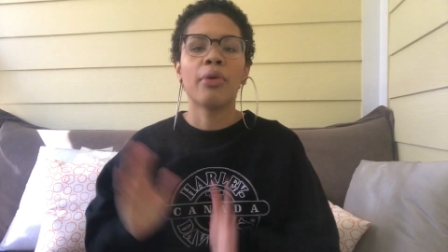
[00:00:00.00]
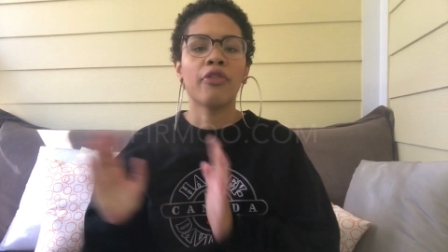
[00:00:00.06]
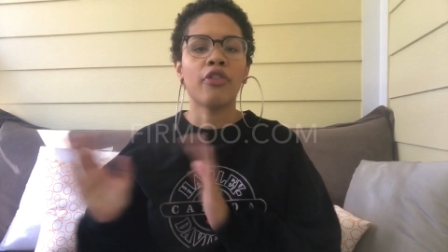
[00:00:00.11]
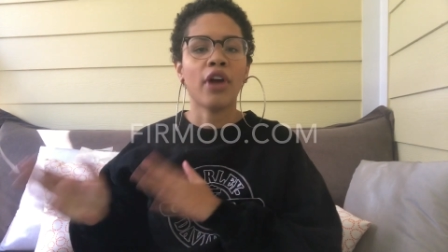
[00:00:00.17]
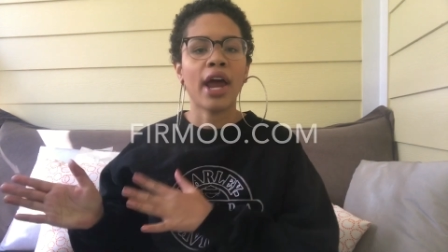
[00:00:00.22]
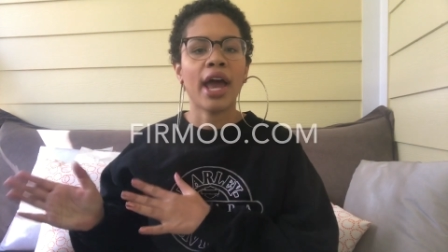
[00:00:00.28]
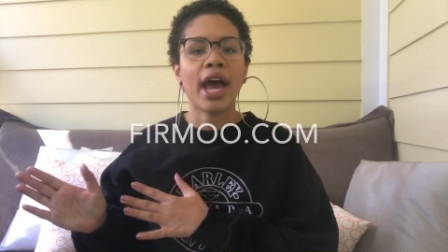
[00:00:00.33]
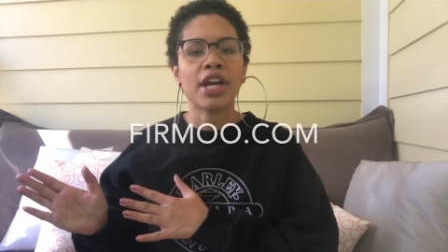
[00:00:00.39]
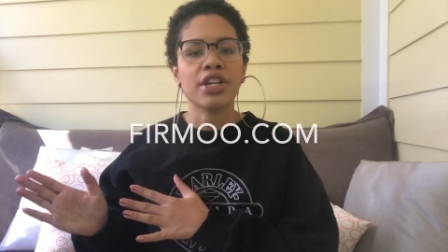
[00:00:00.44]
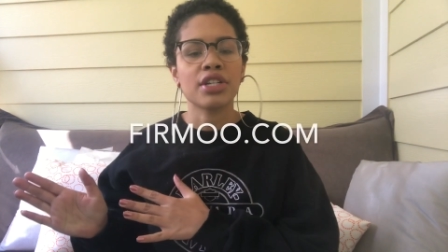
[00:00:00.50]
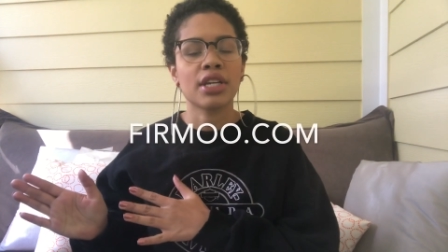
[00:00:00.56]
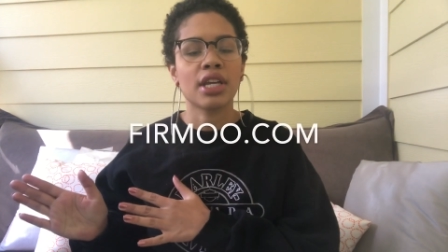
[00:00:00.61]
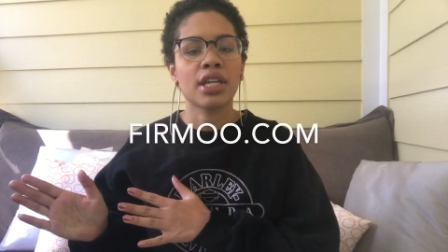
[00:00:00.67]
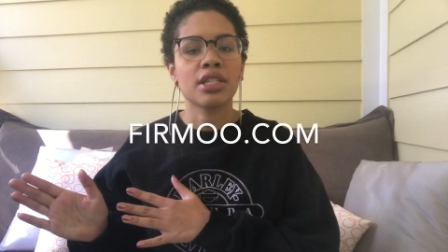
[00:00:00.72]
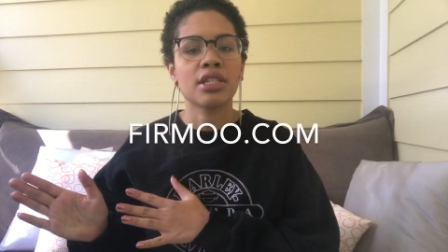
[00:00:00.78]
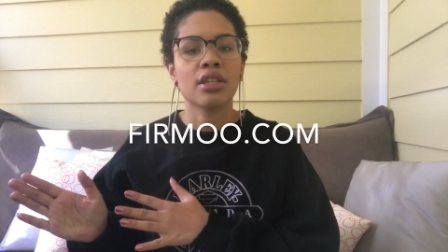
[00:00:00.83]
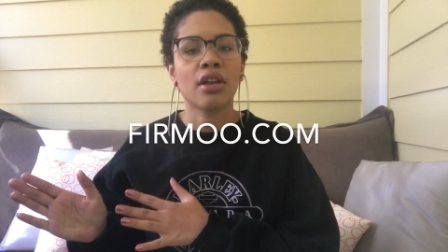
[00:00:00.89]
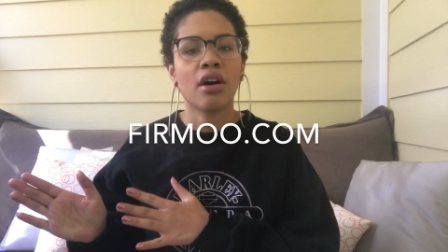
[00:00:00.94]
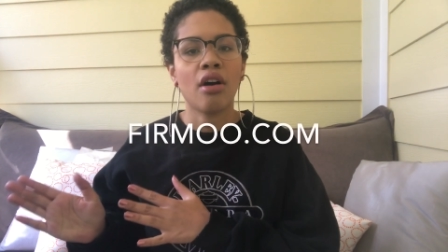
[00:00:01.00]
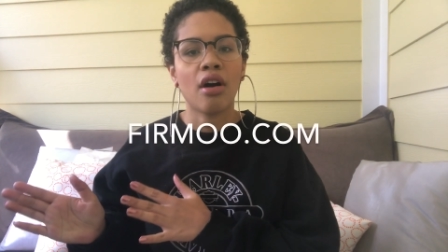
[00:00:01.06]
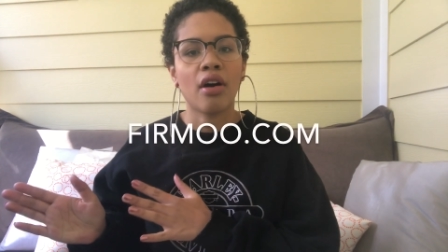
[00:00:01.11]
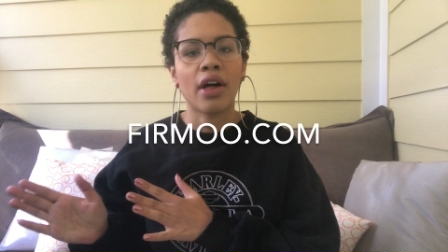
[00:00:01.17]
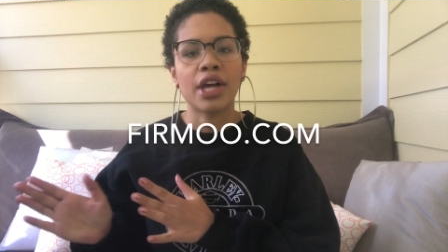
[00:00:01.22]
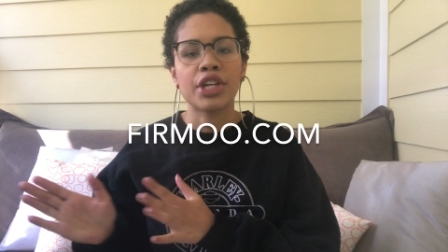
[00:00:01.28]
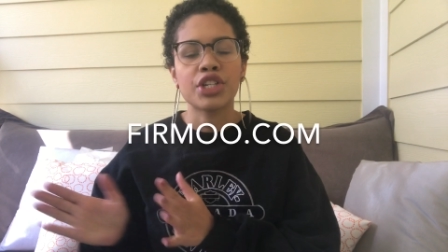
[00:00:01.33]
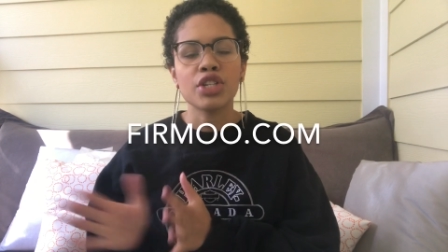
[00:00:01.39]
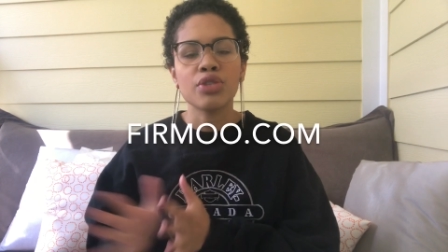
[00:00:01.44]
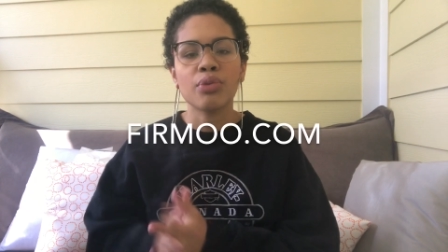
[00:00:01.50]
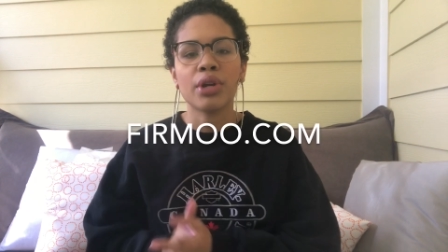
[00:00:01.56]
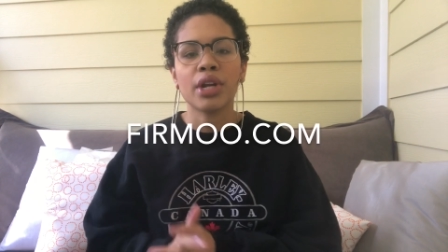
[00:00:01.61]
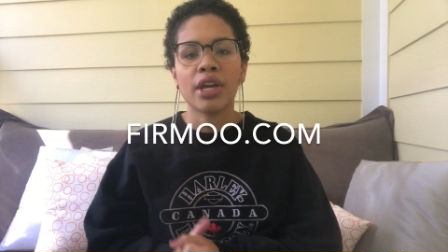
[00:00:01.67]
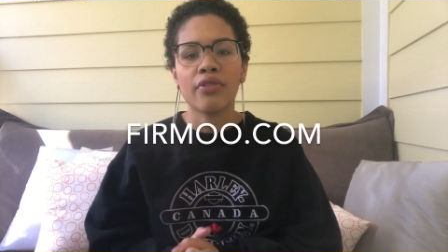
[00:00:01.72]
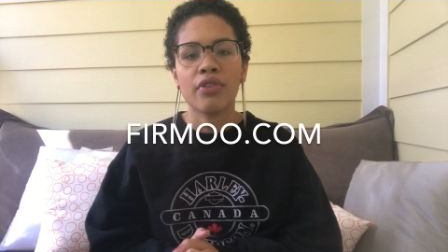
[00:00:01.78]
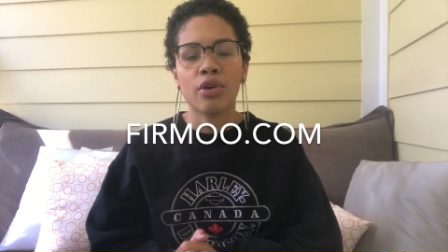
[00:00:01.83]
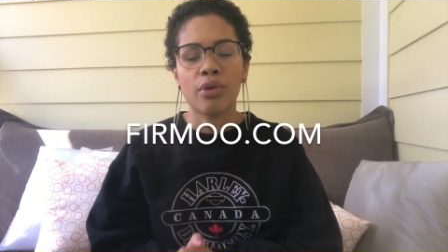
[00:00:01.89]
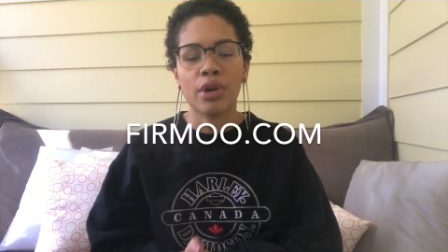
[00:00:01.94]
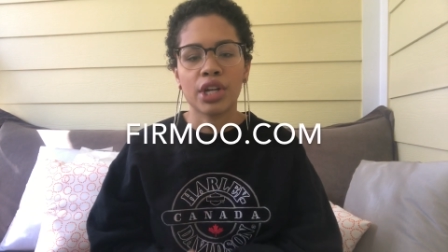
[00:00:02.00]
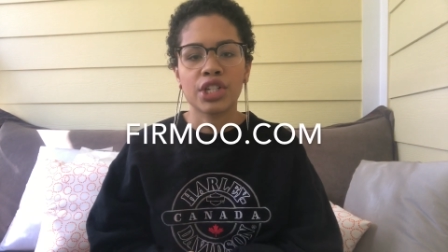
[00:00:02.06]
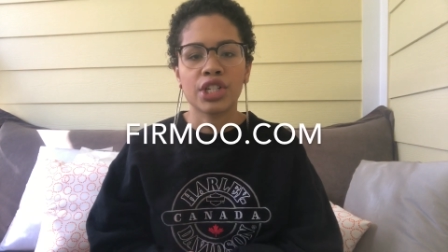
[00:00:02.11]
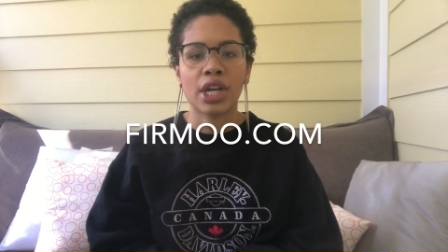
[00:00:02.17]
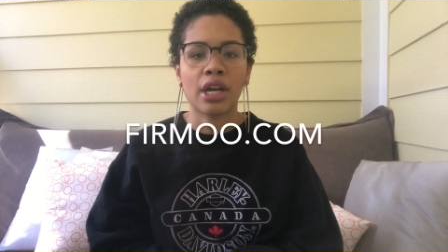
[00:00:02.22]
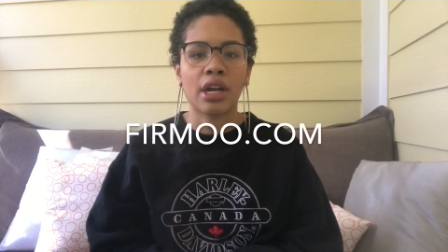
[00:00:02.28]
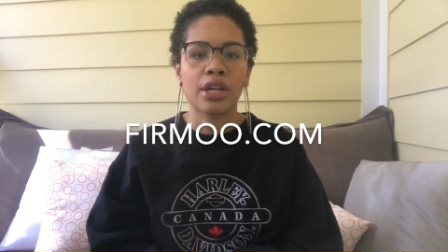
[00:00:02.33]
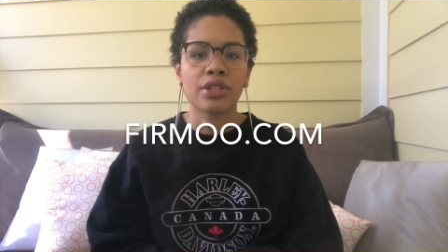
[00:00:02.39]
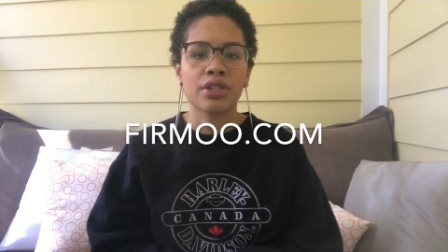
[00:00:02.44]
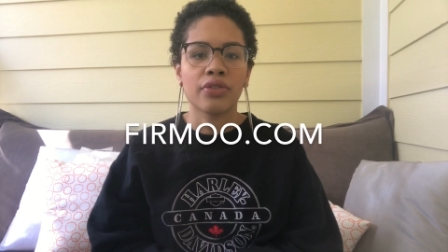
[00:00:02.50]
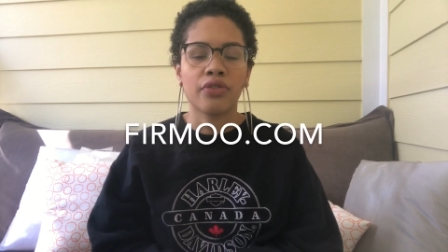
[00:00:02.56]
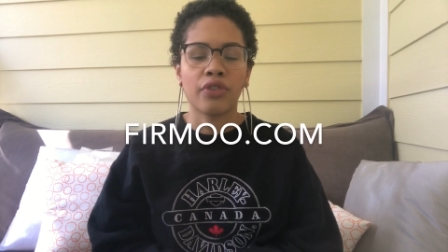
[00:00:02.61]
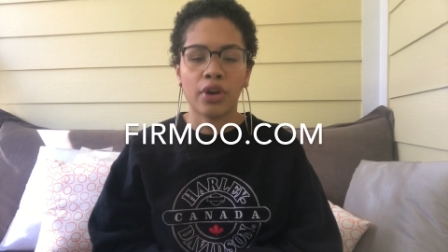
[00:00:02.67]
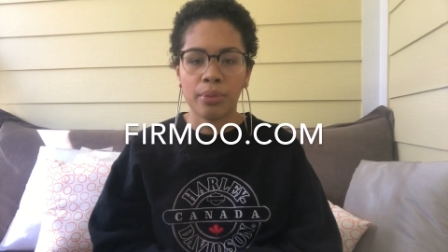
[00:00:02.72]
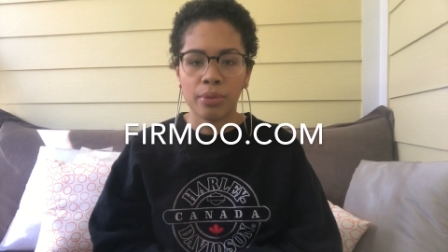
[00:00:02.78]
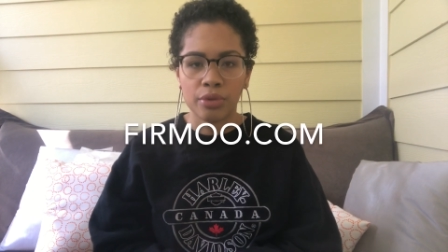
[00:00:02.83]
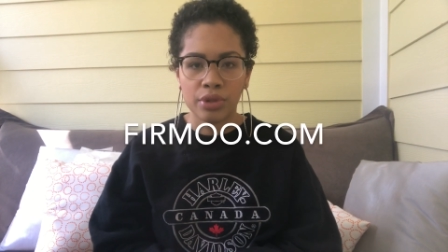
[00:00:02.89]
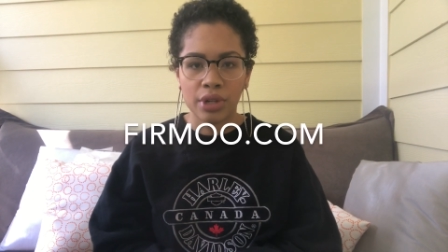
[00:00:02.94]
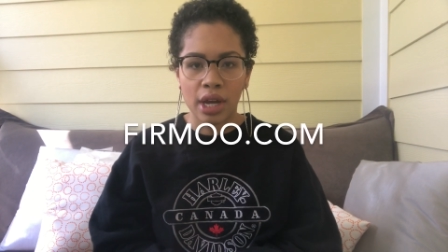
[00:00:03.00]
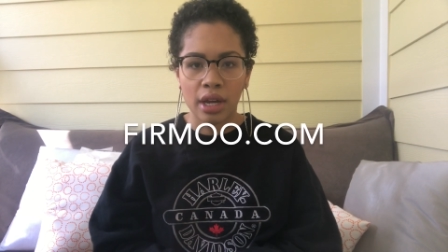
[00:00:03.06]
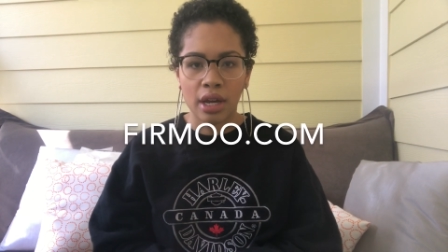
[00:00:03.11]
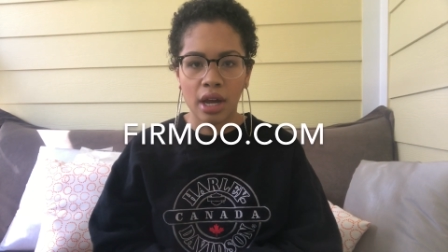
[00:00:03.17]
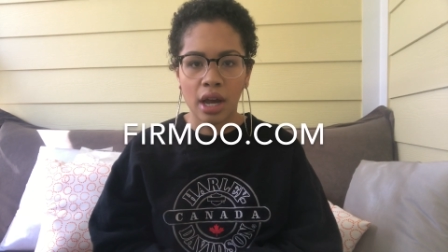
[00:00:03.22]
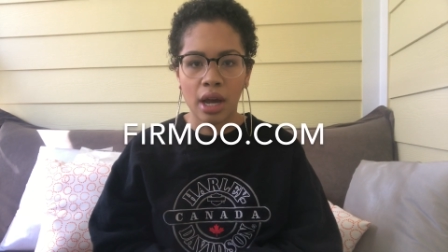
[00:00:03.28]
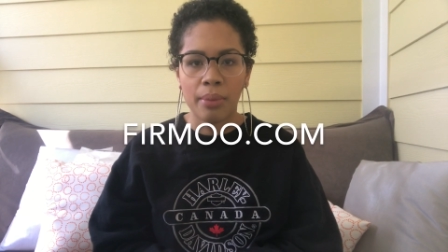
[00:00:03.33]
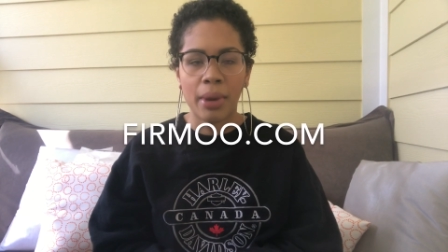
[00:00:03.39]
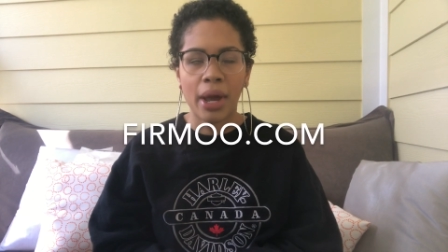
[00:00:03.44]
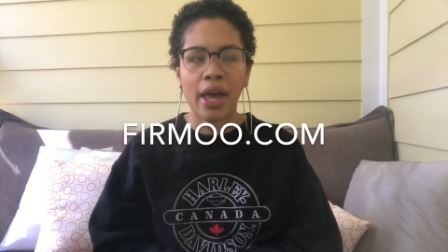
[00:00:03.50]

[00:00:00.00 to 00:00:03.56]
Before I actually get into the haul, I just want to give a quick shout out to Firmoo dot com.